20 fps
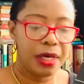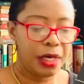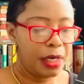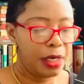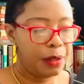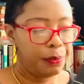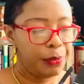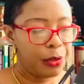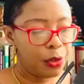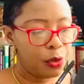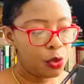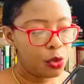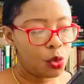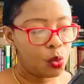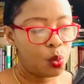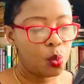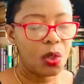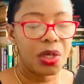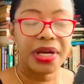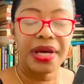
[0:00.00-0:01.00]

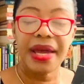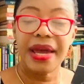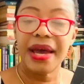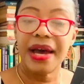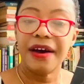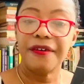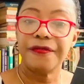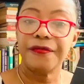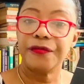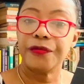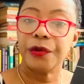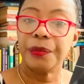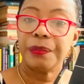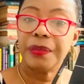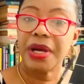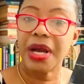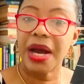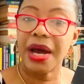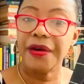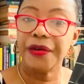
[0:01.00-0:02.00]
because what I have from
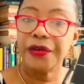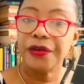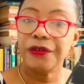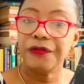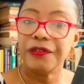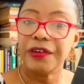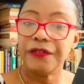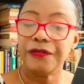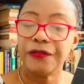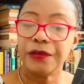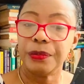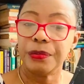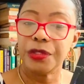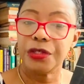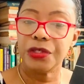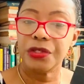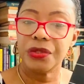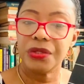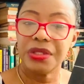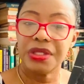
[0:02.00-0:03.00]
carryover from
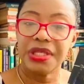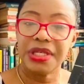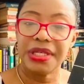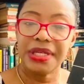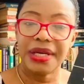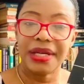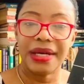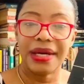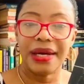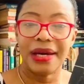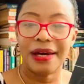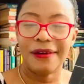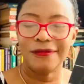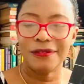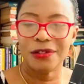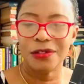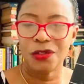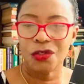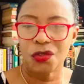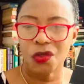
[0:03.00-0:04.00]
Tuesday that I
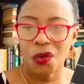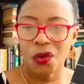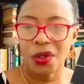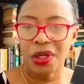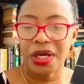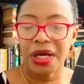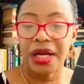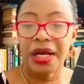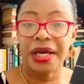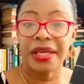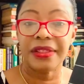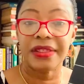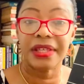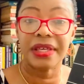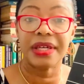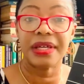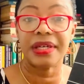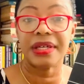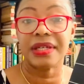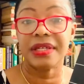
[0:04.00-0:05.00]
haven't done, and I
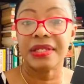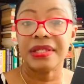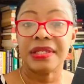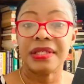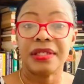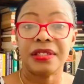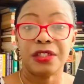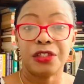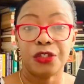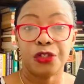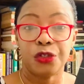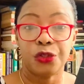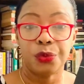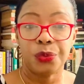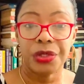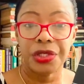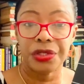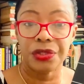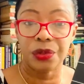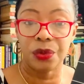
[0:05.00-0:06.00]
think I can still
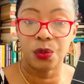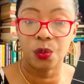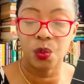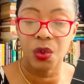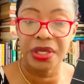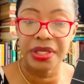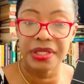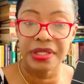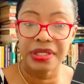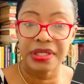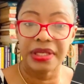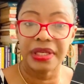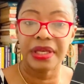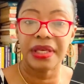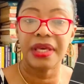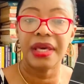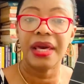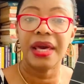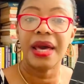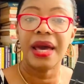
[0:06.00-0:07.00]
do it on Wednesday,
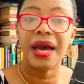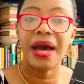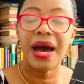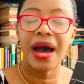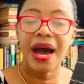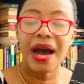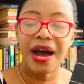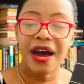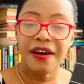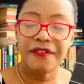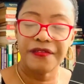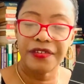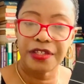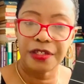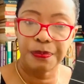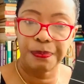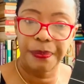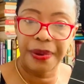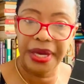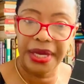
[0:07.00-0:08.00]
I have
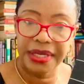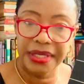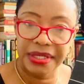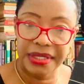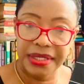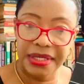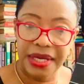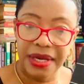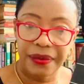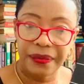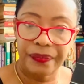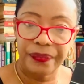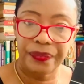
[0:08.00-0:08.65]
it penned down.